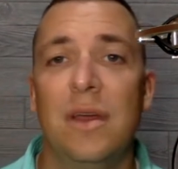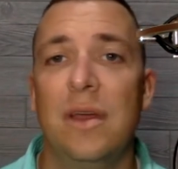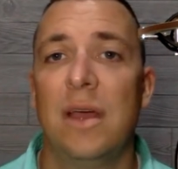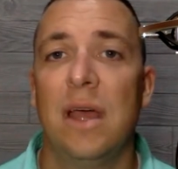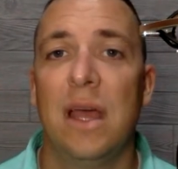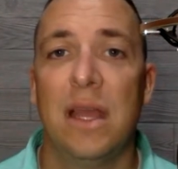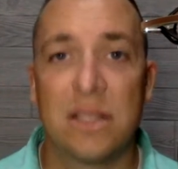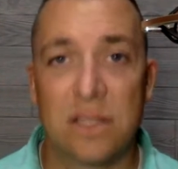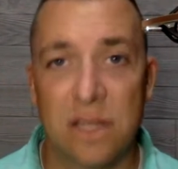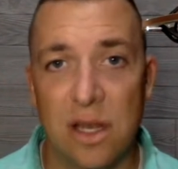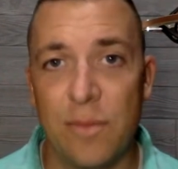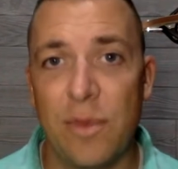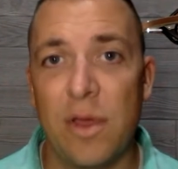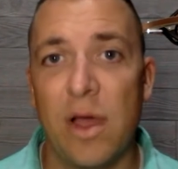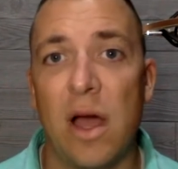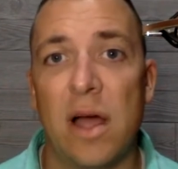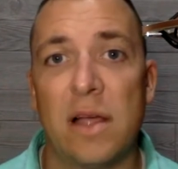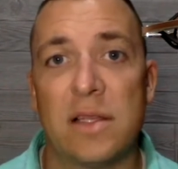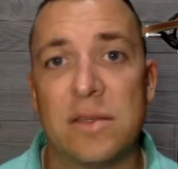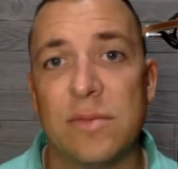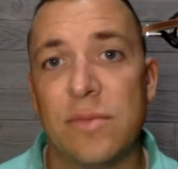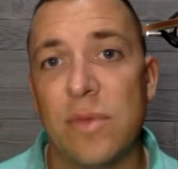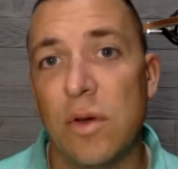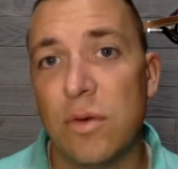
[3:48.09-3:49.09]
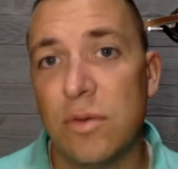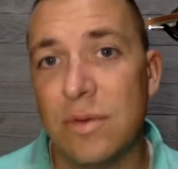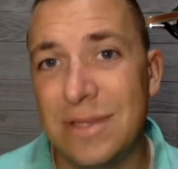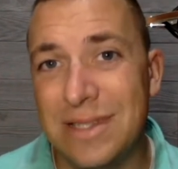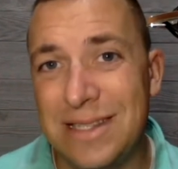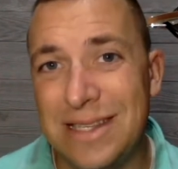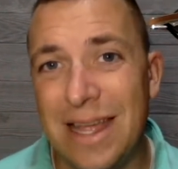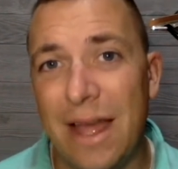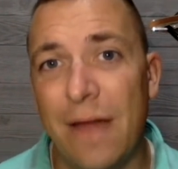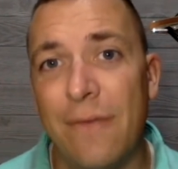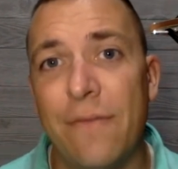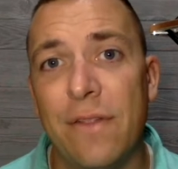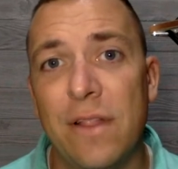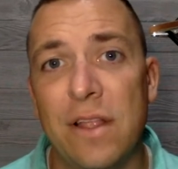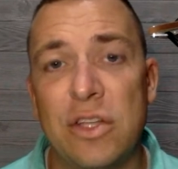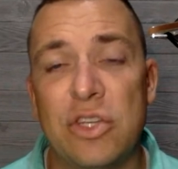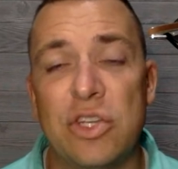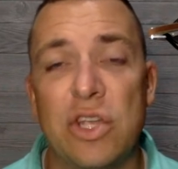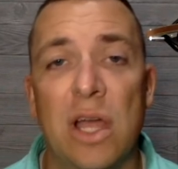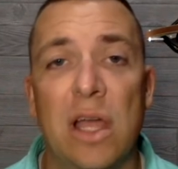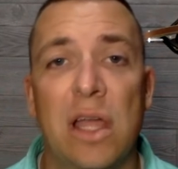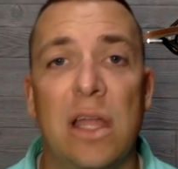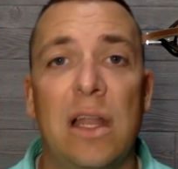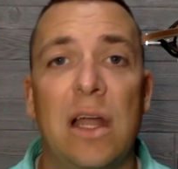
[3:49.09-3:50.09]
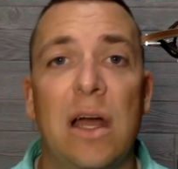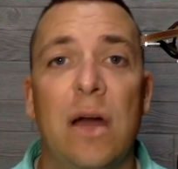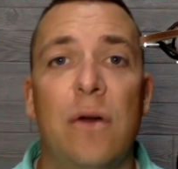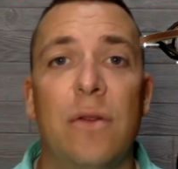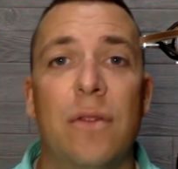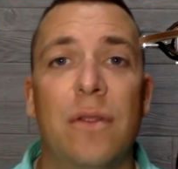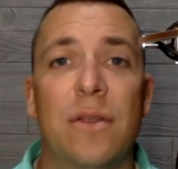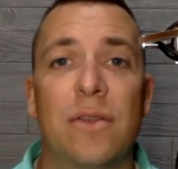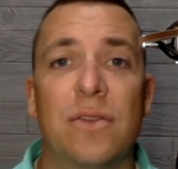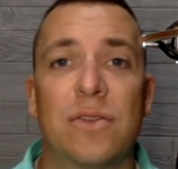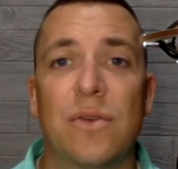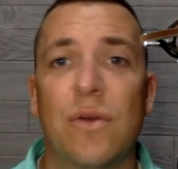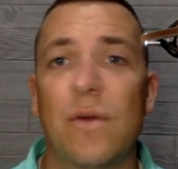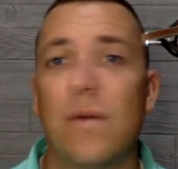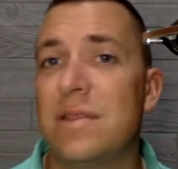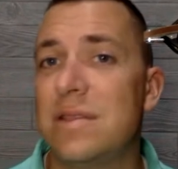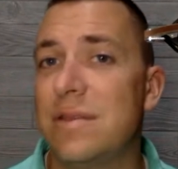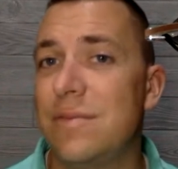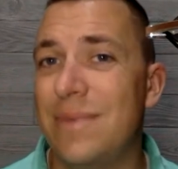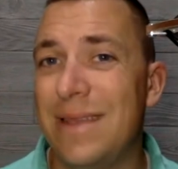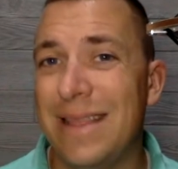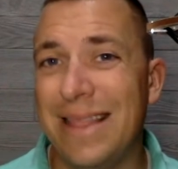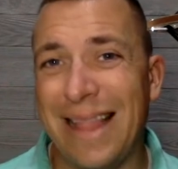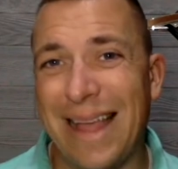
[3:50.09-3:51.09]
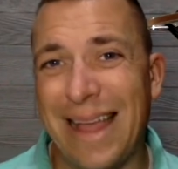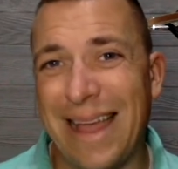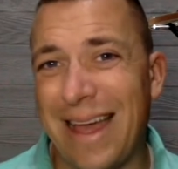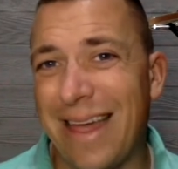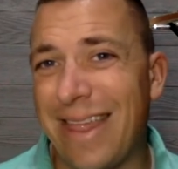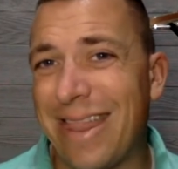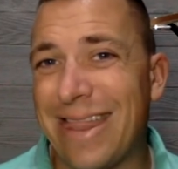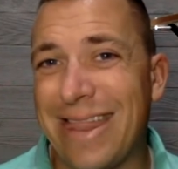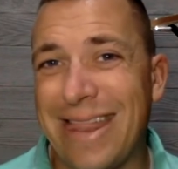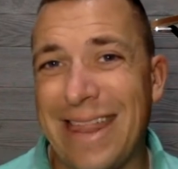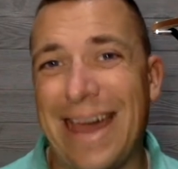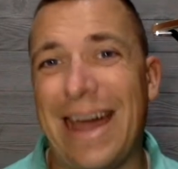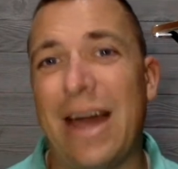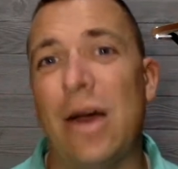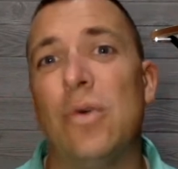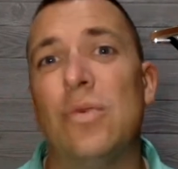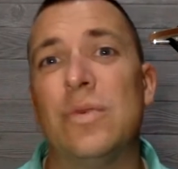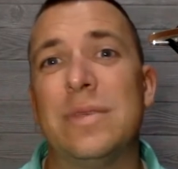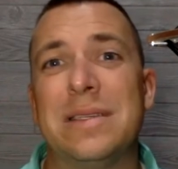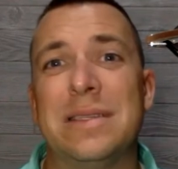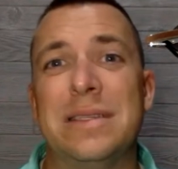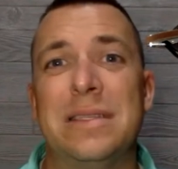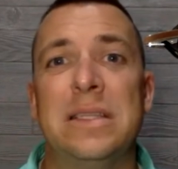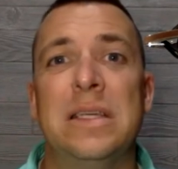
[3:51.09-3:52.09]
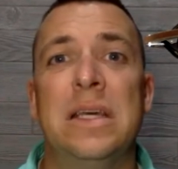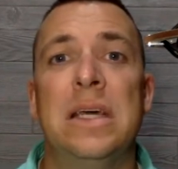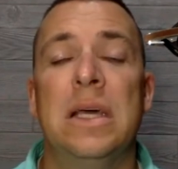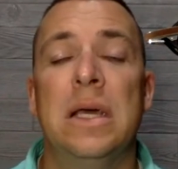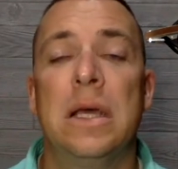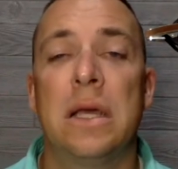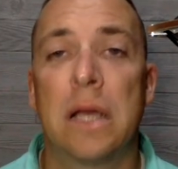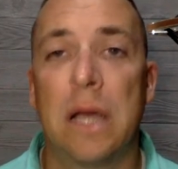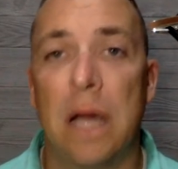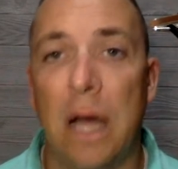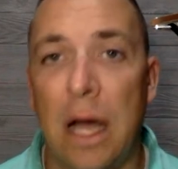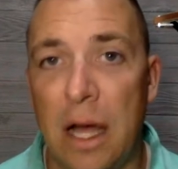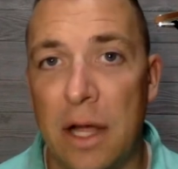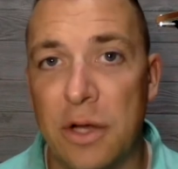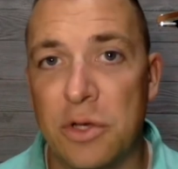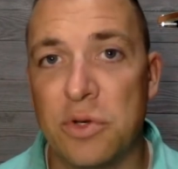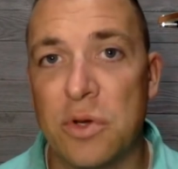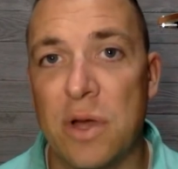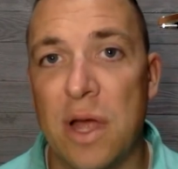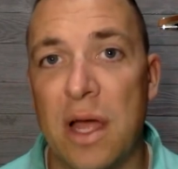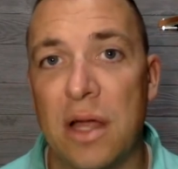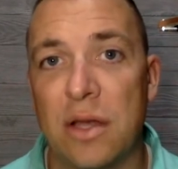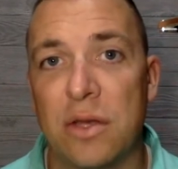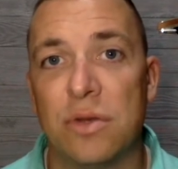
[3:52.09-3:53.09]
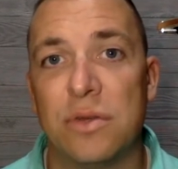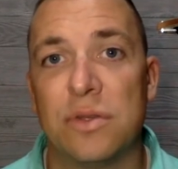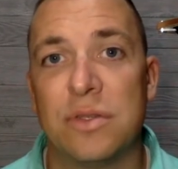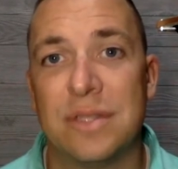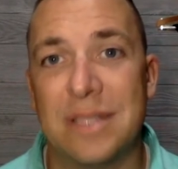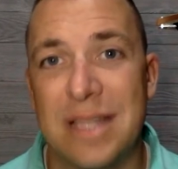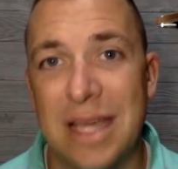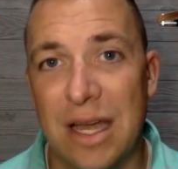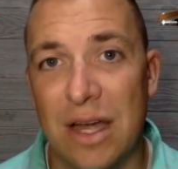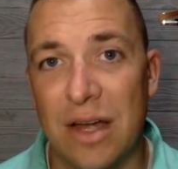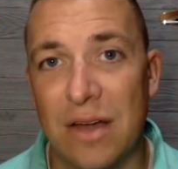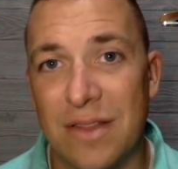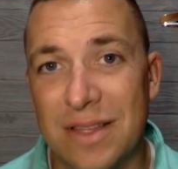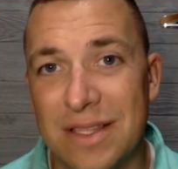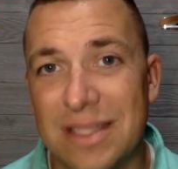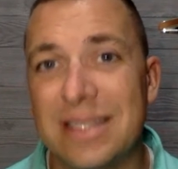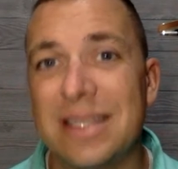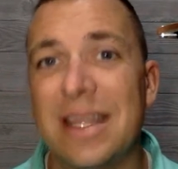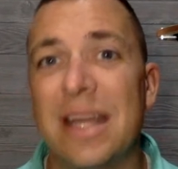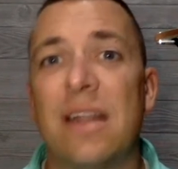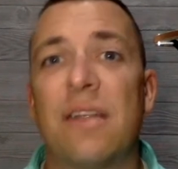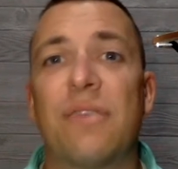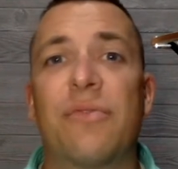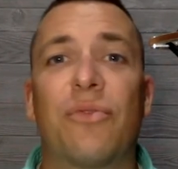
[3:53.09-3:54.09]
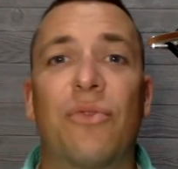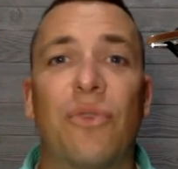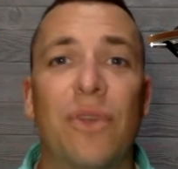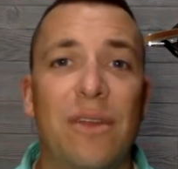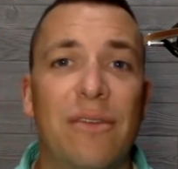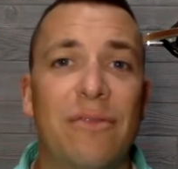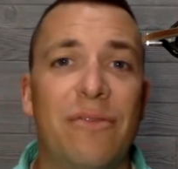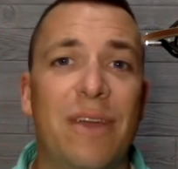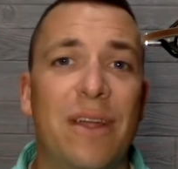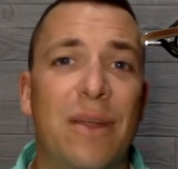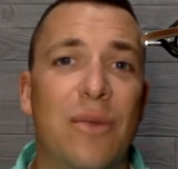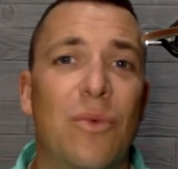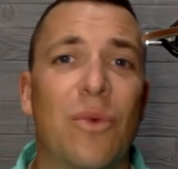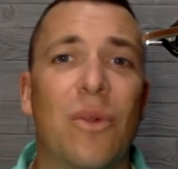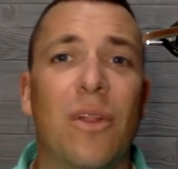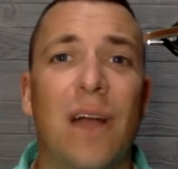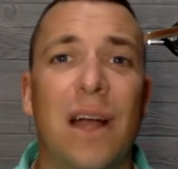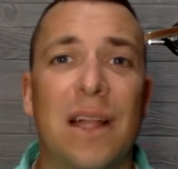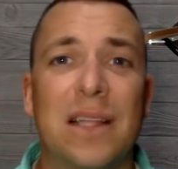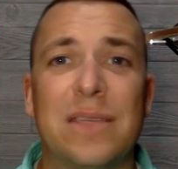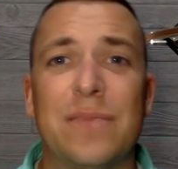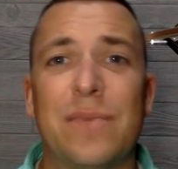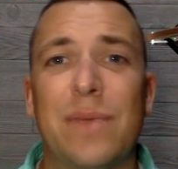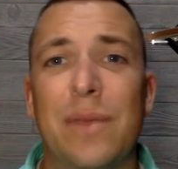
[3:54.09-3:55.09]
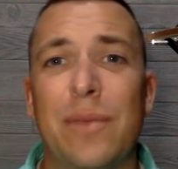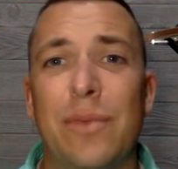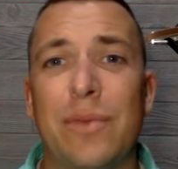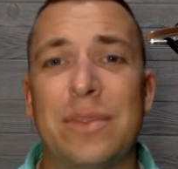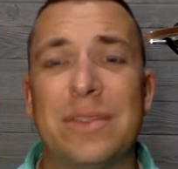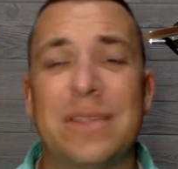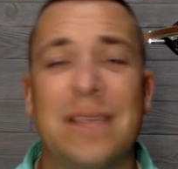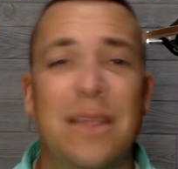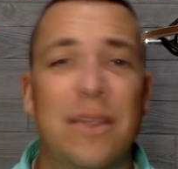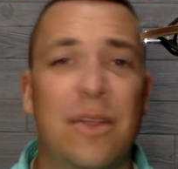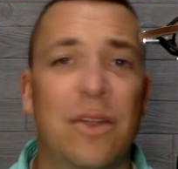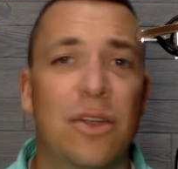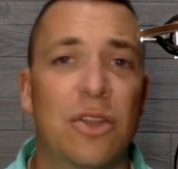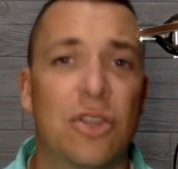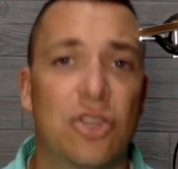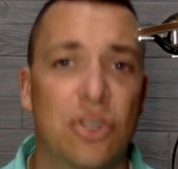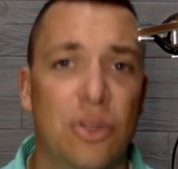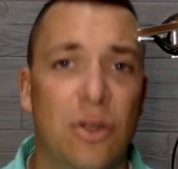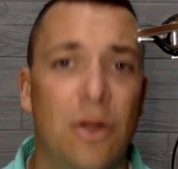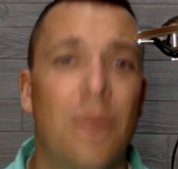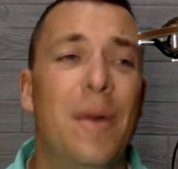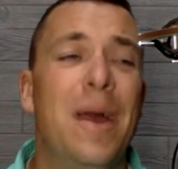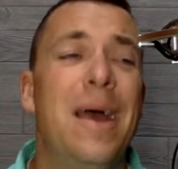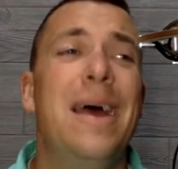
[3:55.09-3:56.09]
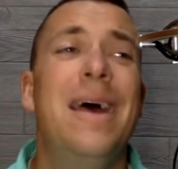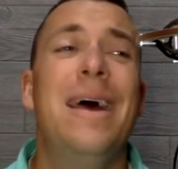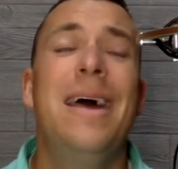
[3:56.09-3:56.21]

It's going to be awesome, though. Definitely check it out. There's going to be like a thousand contractors there. This is not a free event where lots of people say they're going to show up.